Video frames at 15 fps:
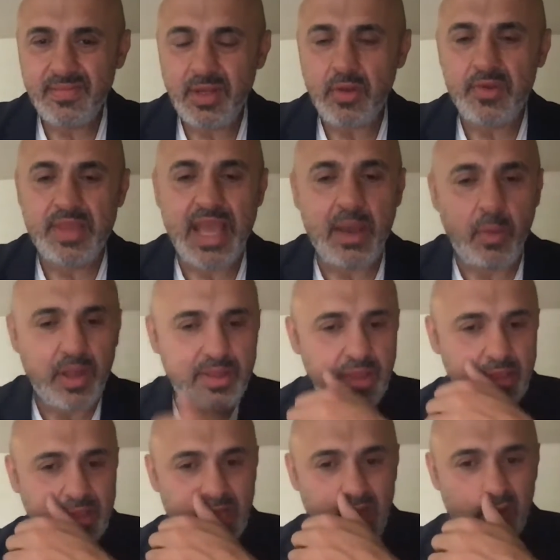Understand what
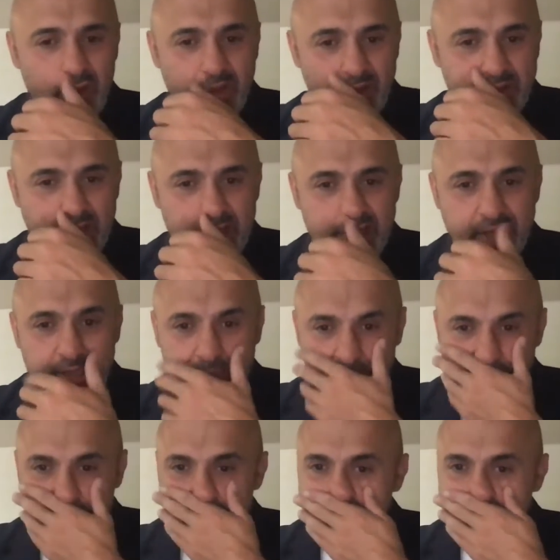these scholars are teaching?